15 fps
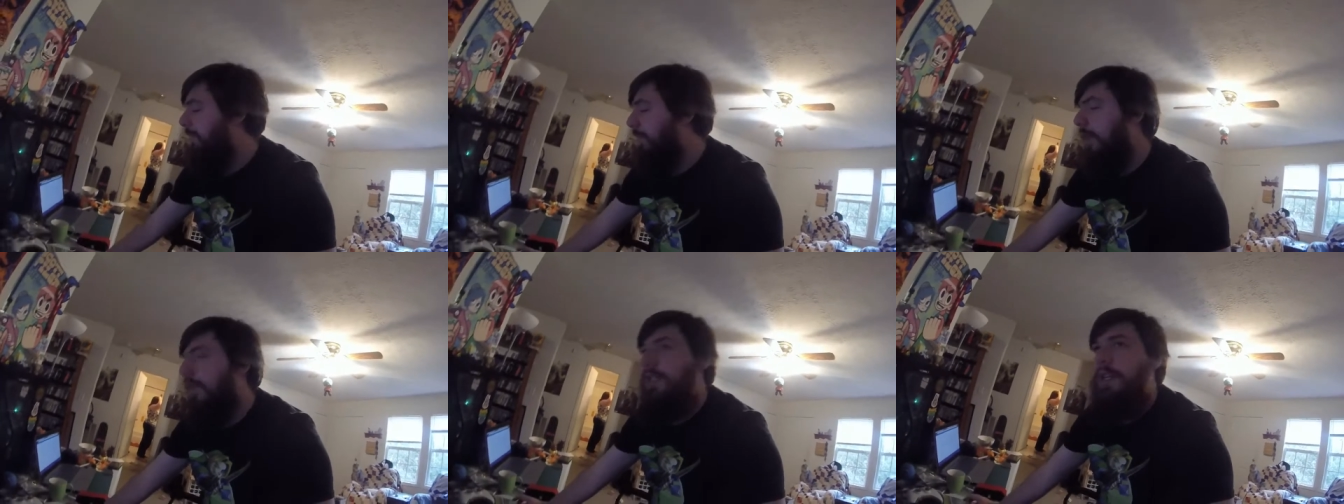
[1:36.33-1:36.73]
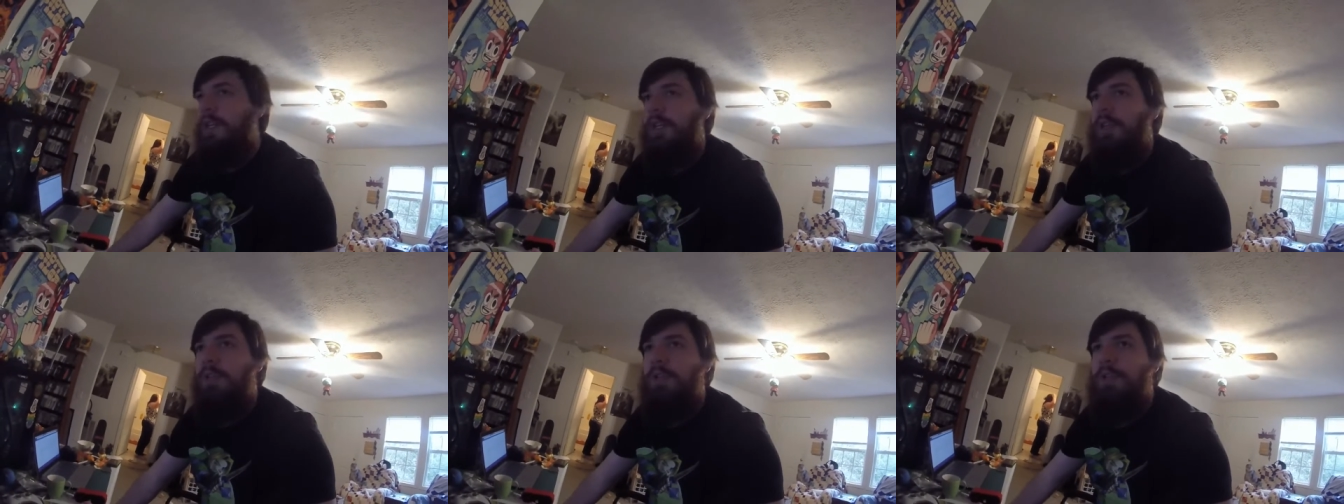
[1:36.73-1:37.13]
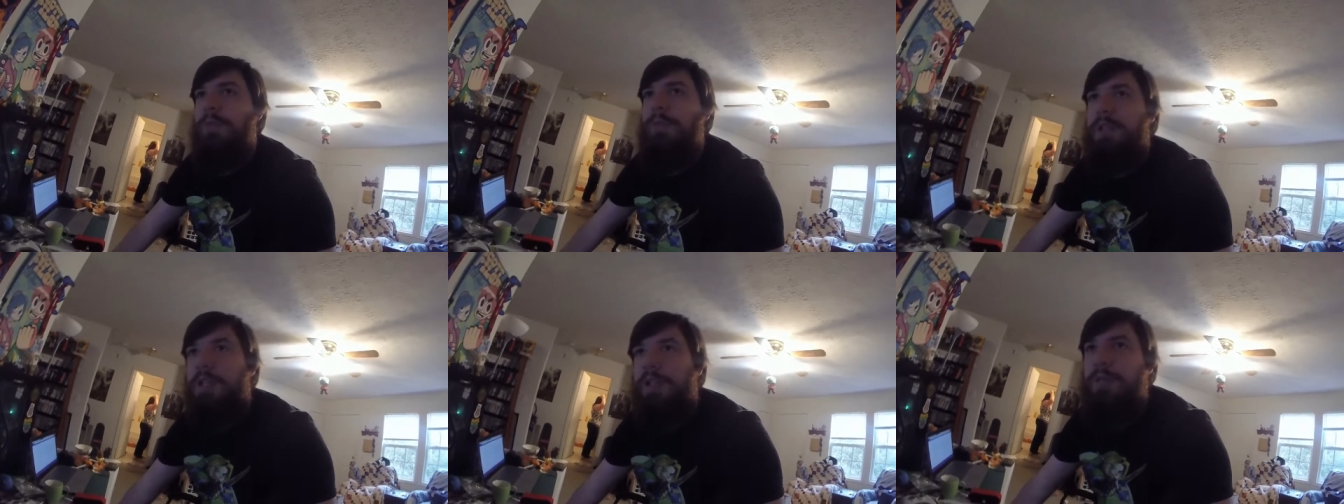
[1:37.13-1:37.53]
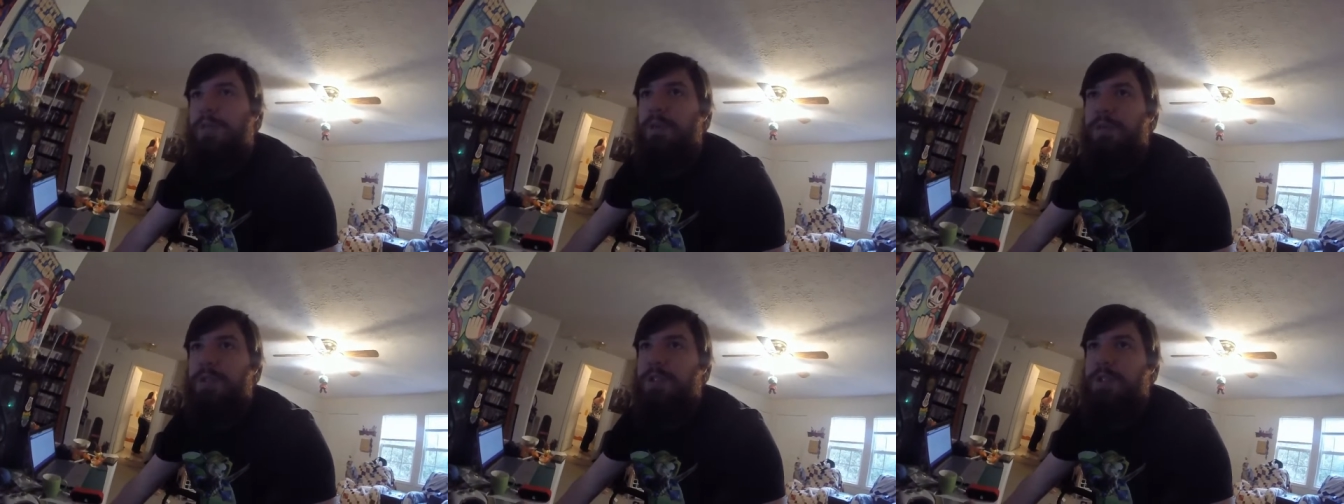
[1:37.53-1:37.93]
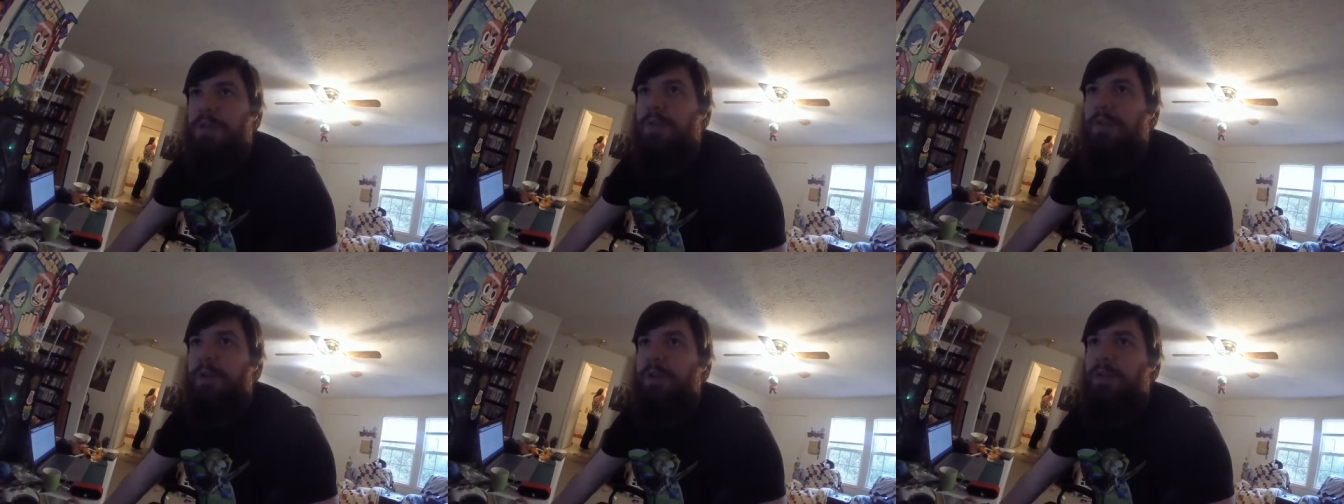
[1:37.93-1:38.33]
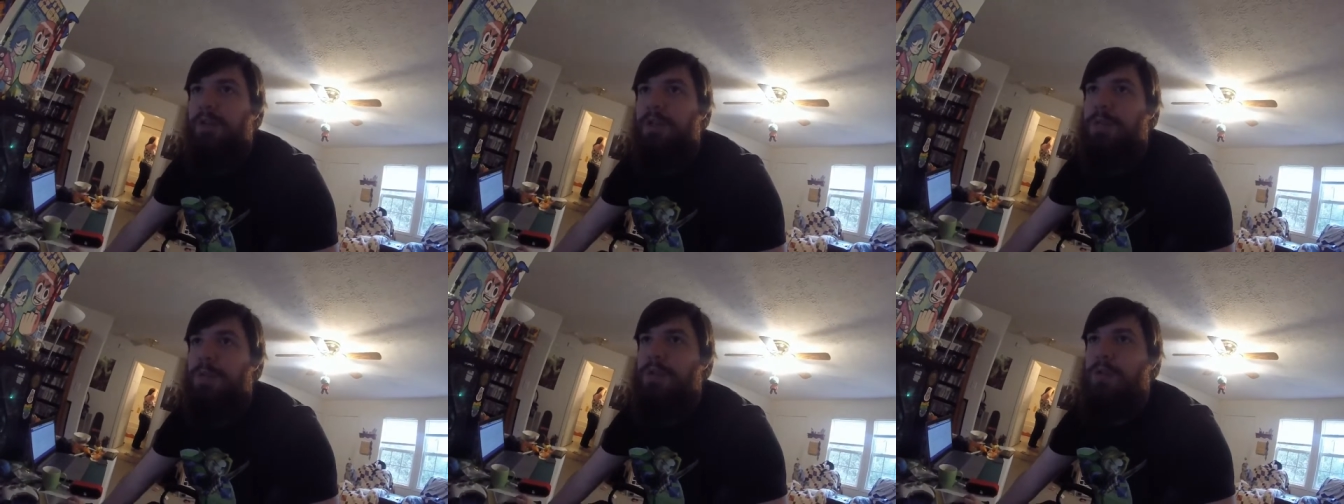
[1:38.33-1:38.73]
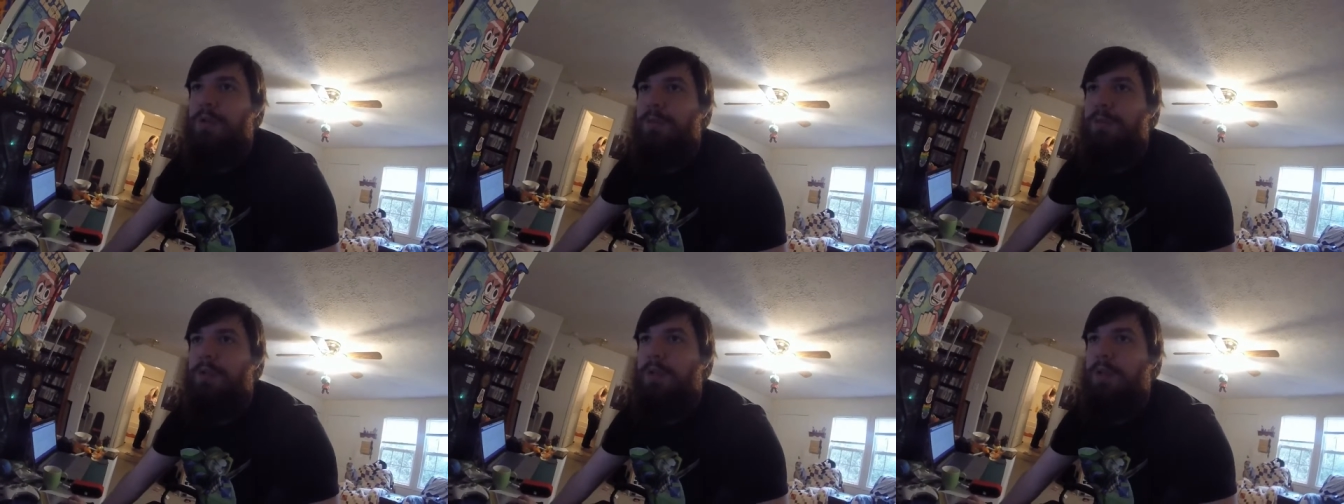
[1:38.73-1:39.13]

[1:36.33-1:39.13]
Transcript: as I could be if it was just a regular Christmas trip.